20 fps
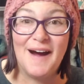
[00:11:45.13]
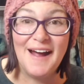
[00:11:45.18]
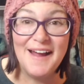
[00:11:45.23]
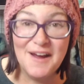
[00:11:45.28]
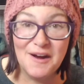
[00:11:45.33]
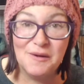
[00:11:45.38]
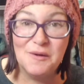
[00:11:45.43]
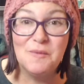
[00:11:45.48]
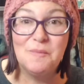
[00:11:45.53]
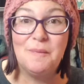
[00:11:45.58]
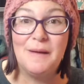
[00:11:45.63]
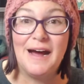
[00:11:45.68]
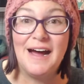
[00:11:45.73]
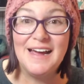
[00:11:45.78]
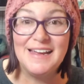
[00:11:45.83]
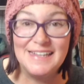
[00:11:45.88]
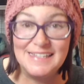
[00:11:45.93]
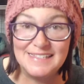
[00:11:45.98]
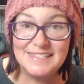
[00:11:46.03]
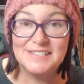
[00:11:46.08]
I hope
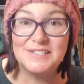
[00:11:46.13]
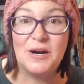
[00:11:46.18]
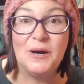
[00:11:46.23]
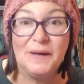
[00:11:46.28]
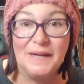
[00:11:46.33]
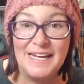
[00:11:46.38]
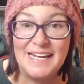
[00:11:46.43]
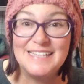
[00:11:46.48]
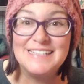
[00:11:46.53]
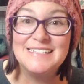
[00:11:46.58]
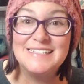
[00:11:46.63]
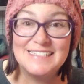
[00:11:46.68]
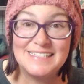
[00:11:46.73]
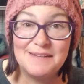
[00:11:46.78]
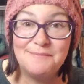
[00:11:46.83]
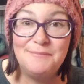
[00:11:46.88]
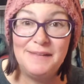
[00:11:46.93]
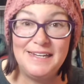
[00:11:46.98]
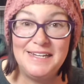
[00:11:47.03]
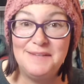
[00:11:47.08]
I start getting
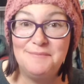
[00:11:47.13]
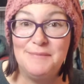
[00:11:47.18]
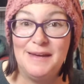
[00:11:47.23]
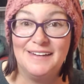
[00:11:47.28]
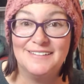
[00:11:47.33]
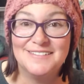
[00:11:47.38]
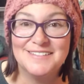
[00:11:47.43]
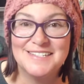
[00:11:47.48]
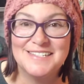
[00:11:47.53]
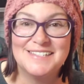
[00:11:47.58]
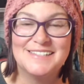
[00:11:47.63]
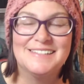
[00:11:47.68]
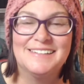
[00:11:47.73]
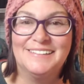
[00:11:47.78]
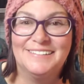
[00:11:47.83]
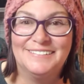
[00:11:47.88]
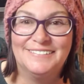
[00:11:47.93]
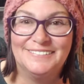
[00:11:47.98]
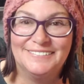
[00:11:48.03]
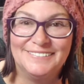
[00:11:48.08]
some emails
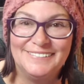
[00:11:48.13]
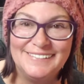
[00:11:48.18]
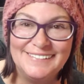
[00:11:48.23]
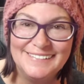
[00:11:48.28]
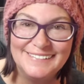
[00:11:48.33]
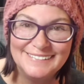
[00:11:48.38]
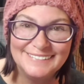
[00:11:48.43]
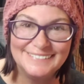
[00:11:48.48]
soon.